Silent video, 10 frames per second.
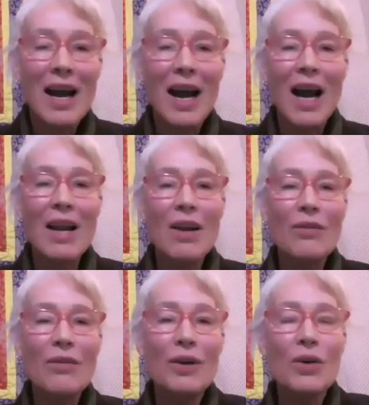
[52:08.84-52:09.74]
I
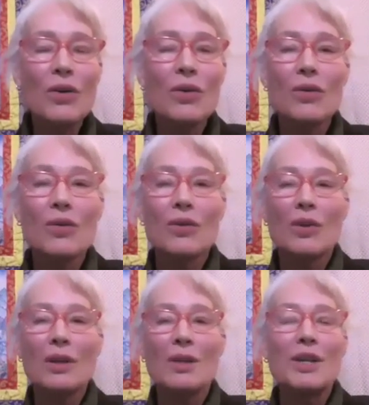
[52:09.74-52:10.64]
love you.
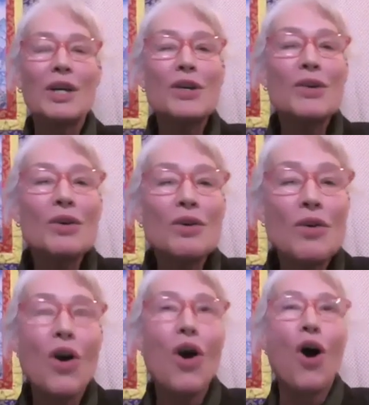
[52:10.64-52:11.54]
See
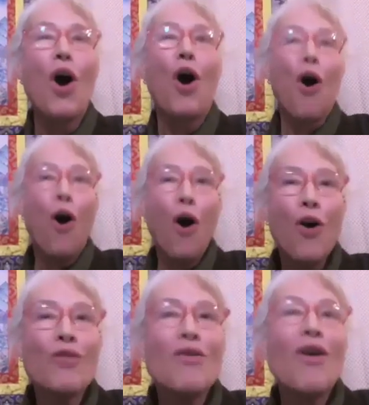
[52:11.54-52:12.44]
you
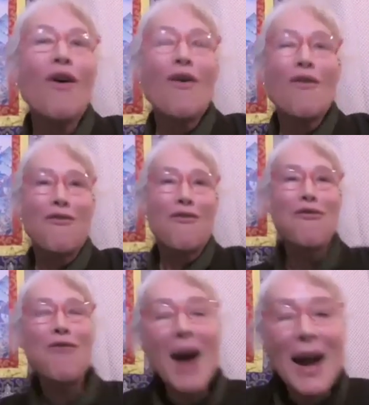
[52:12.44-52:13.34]
on
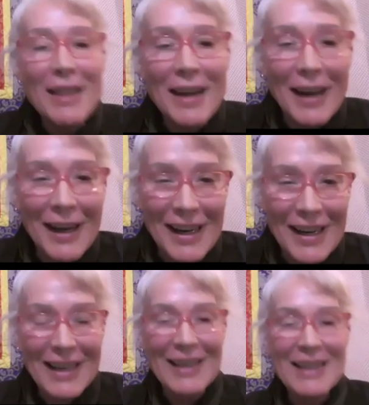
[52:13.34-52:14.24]
Friday.
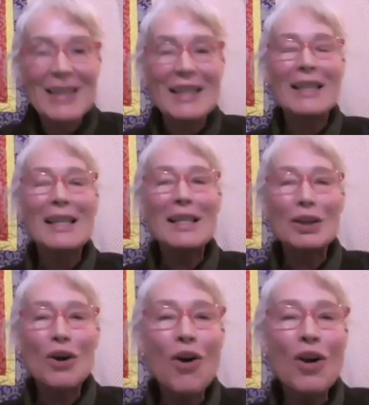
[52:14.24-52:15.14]

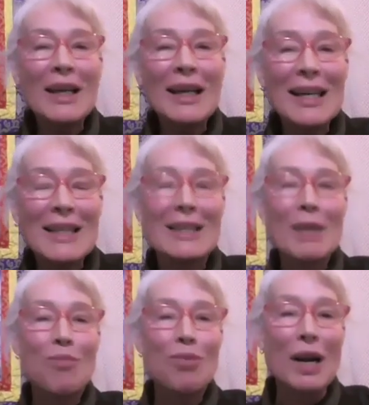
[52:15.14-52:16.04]
This only is
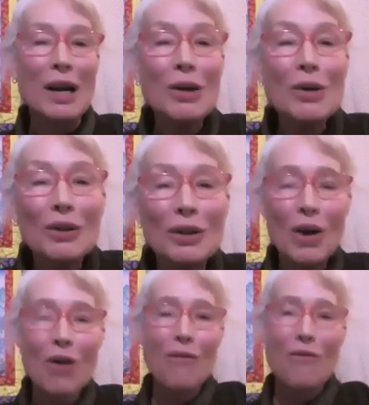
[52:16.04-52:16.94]
the prelude
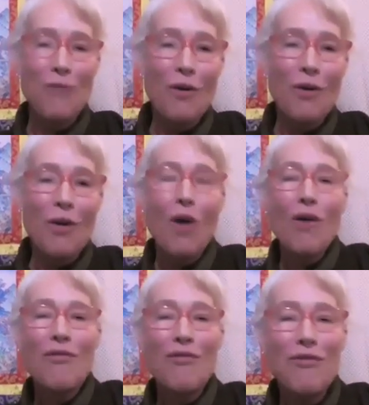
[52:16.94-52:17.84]
for
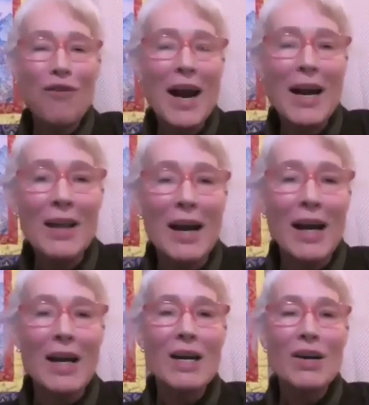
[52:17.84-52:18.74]

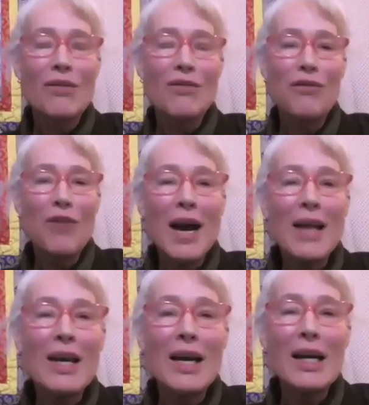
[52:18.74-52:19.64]
Friday.
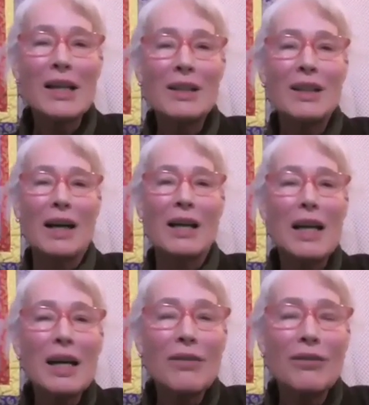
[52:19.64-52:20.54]
Friday is a
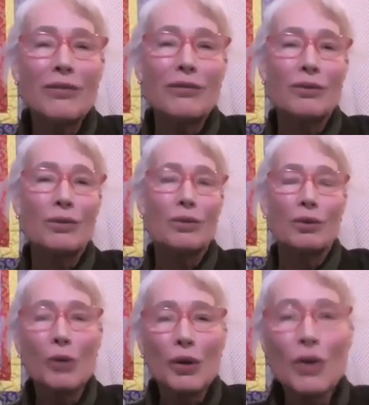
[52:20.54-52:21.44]
gift
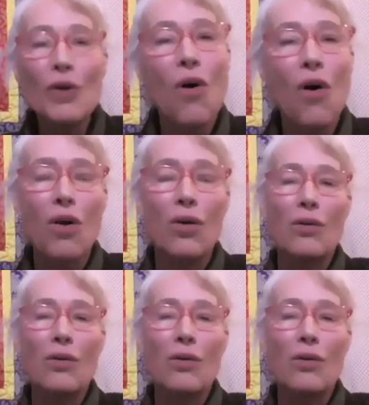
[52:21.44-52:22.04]
to you all.